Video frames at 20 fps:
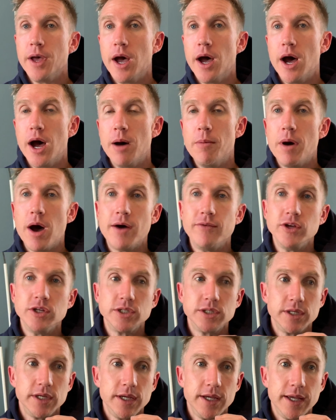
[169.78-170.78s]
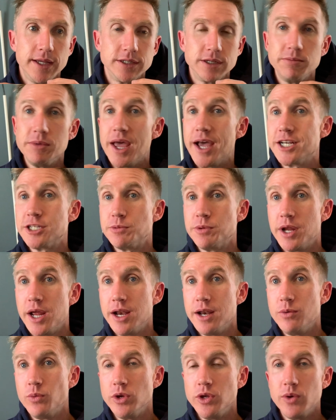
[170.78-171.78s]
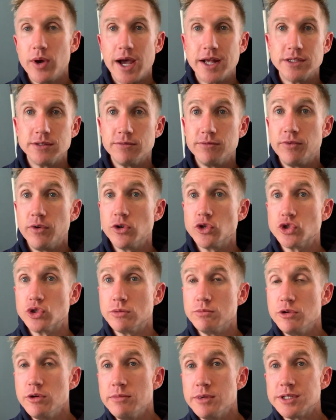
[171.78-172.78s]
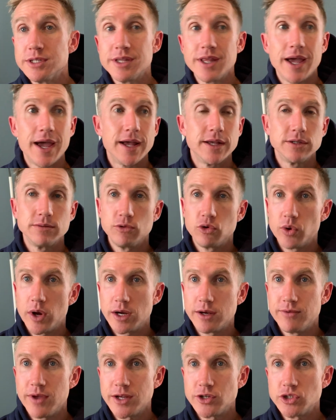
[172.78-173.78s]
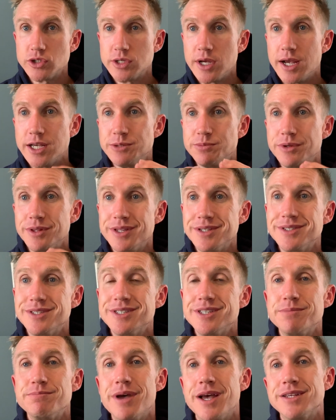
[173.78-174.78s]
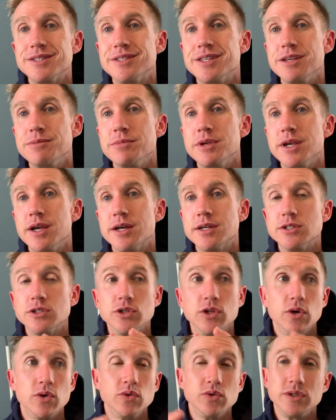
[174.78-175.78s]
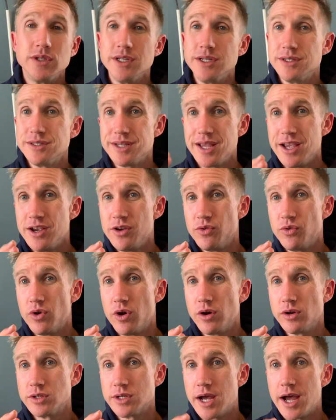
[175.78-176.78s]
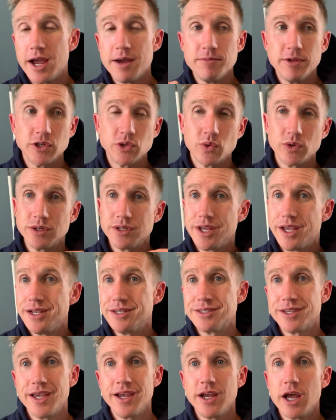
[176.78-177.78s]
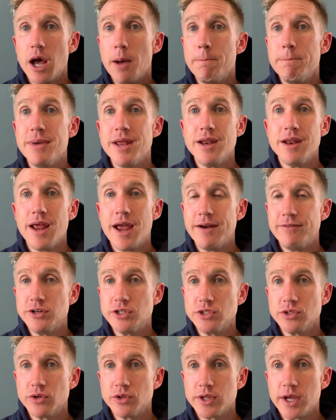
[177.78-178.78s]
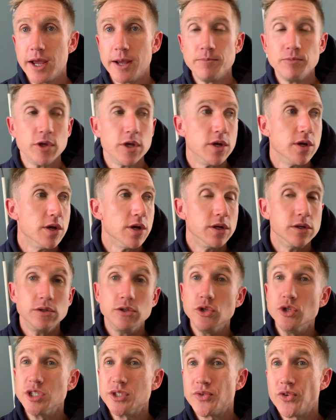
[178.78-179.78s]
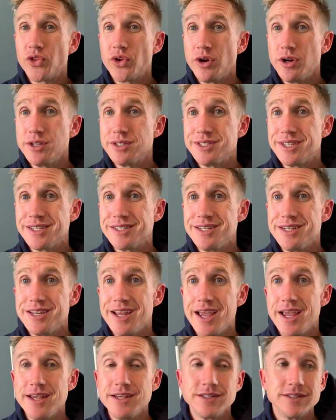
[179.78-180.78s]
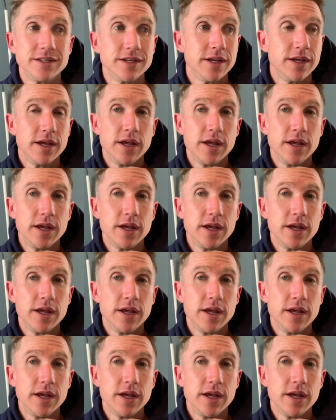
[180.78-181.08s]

Obviously, it's going to be expedited when you add some functional movements to that, some corrective exercise, but this is the best thing because those things take a long time. This one takes a minute every single day. Do this for 30 to 60 days.